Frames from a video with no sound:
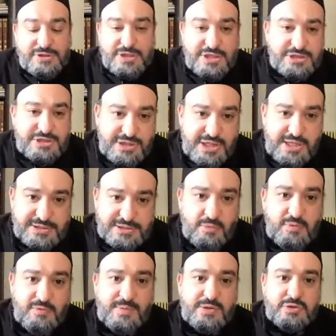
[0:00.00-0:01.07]
these things that
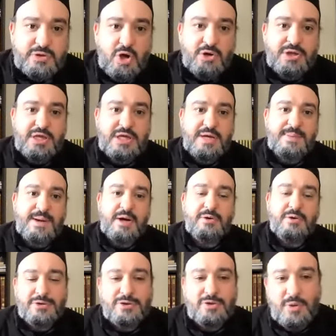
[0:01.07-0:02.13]
we've been talking
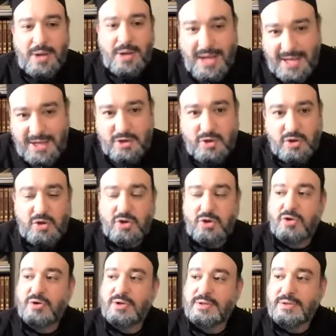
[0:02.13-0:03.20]
about, you know,
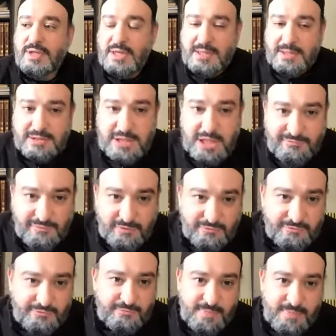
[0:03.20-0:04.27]
anger and love
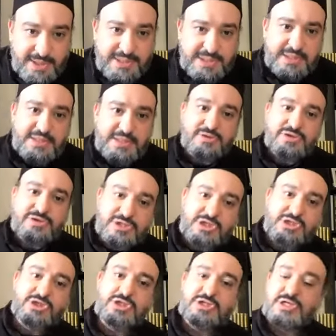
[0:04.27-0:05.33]
of money and
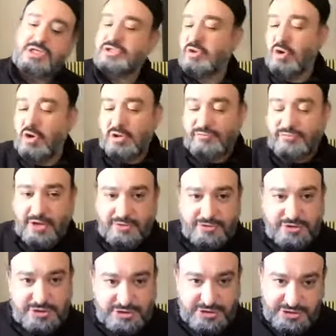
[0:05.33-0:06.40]
stinginess and all of the other
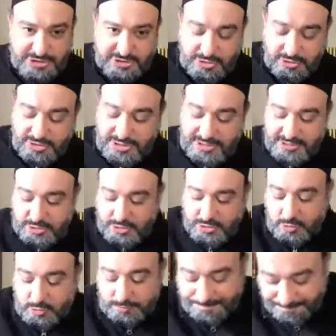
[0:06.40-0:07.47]
diseases he'll get
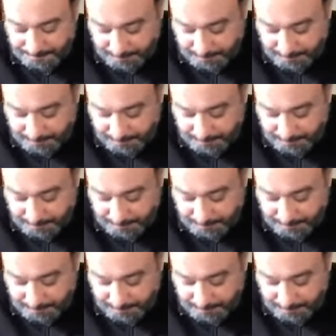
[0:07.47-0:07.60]
into,